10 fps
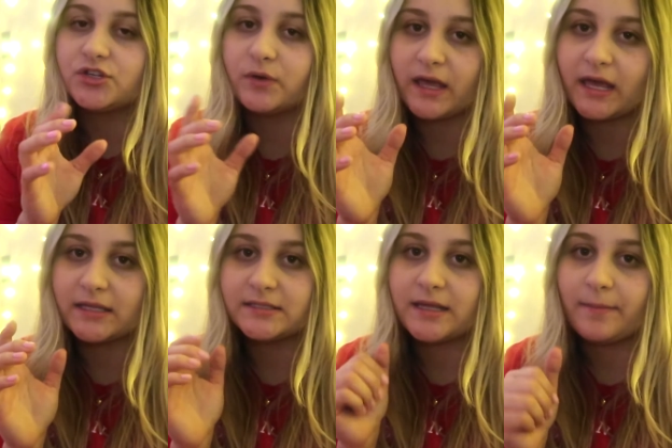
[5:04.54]

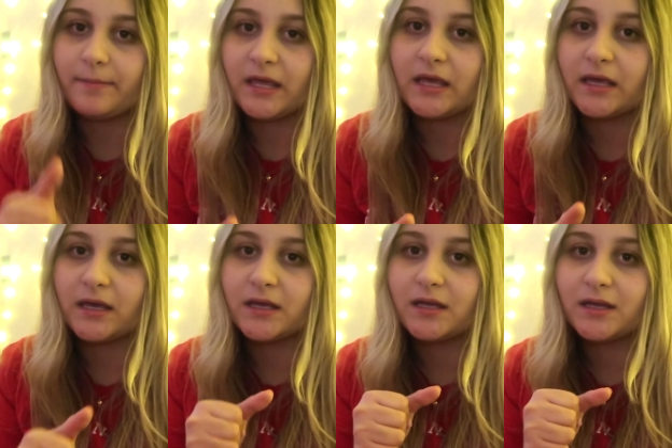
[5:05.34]
showcase
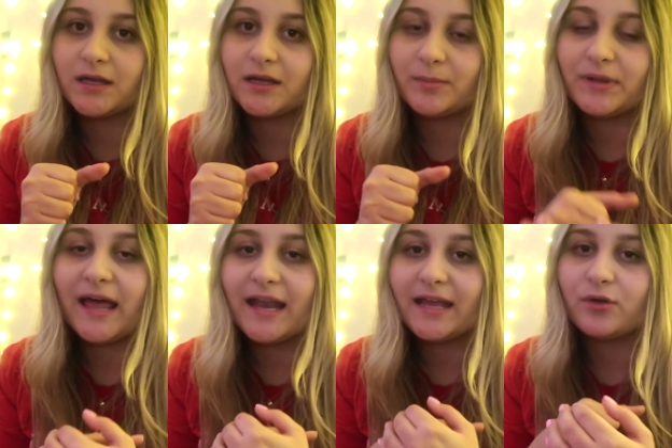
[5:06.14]
me
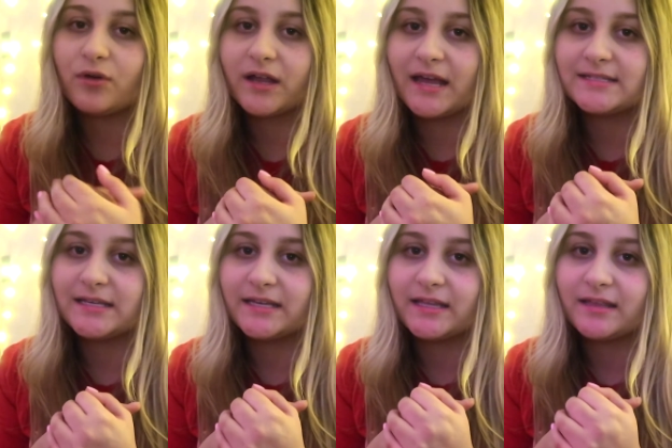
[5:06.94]
planning and
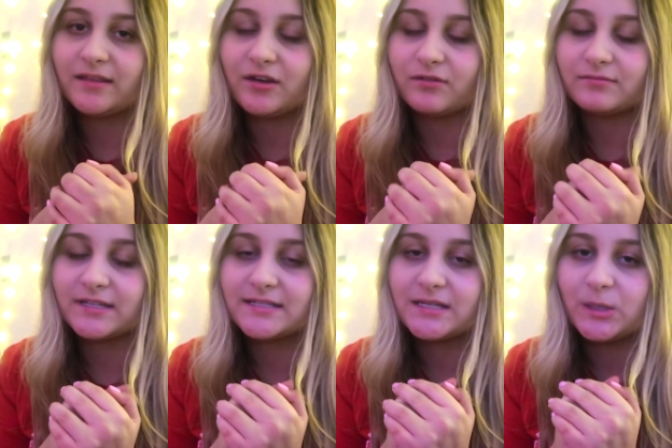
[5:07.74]
organizing, and you know,
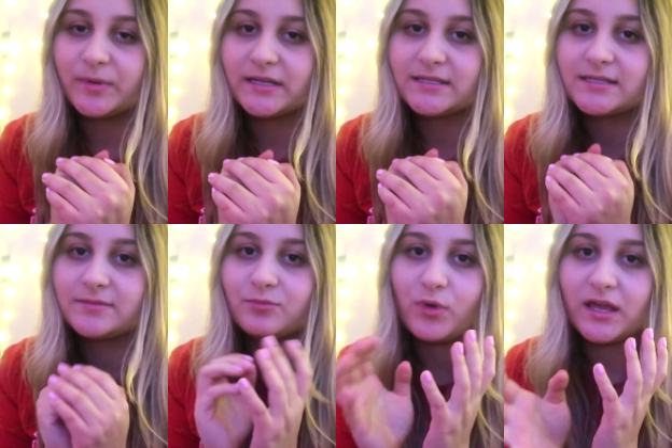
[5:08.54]
it's syllabus
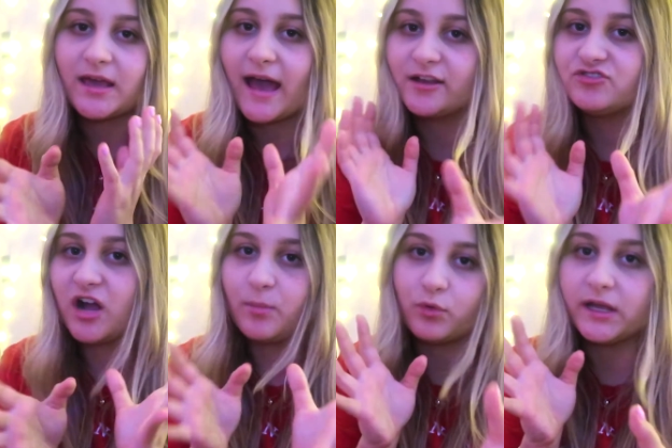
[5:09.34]
week, ad
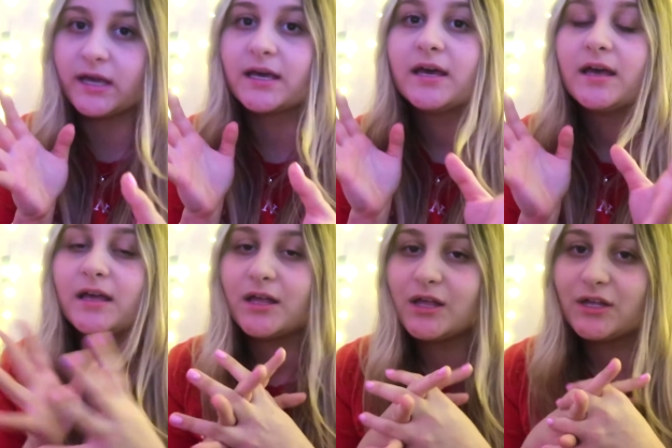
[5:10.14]
drop week,
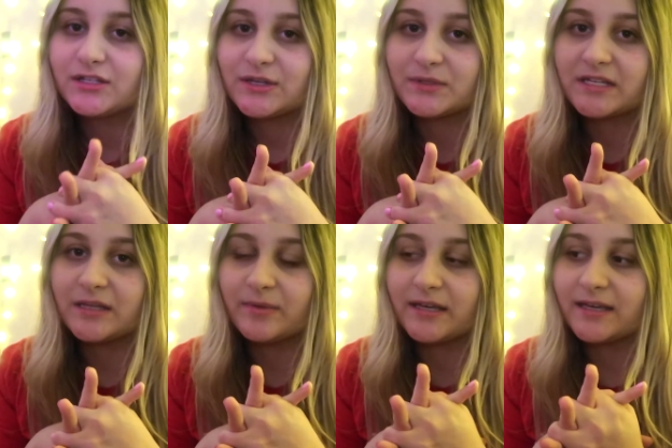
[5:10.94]
so it's
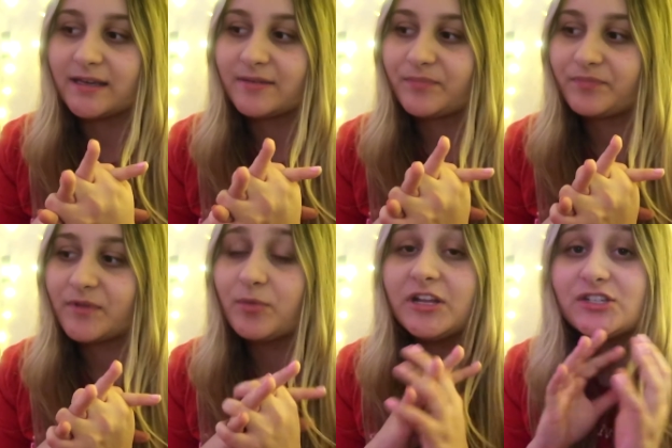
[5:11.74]
gonna be a
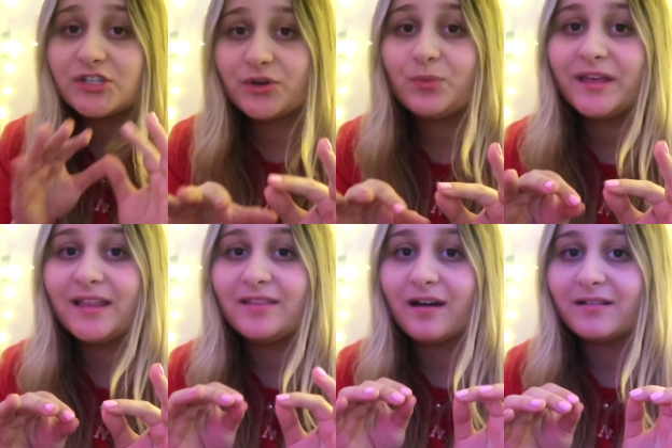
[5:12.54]
pretty chill
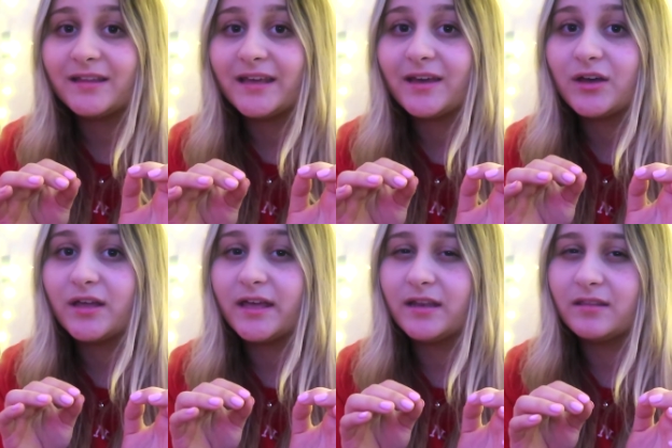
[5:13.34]
week, luckily,
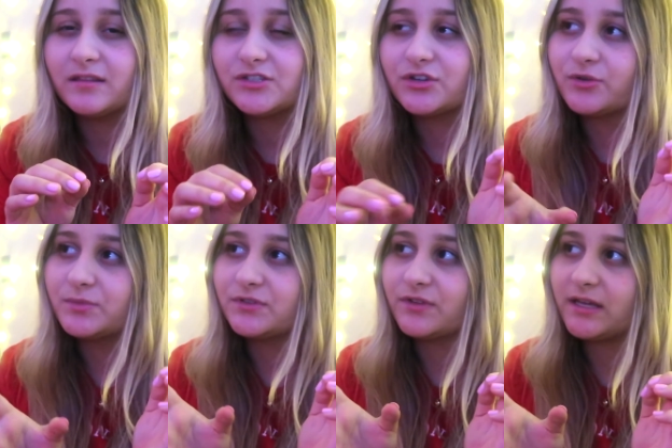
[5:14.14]
in the
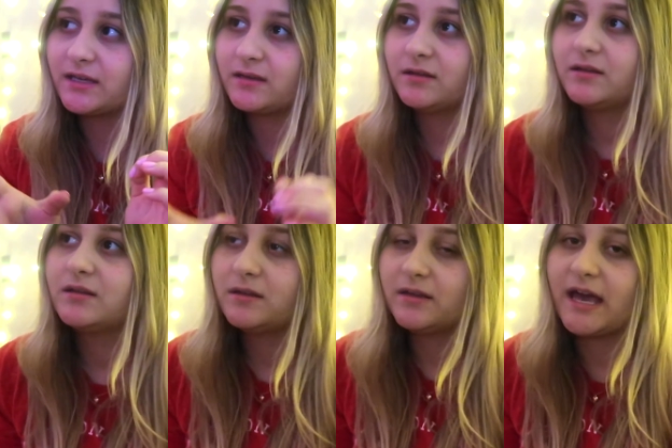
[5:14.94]
terms of like
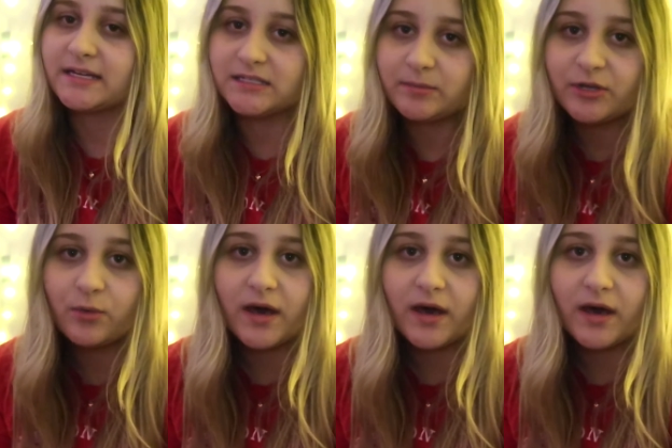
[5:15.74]
academia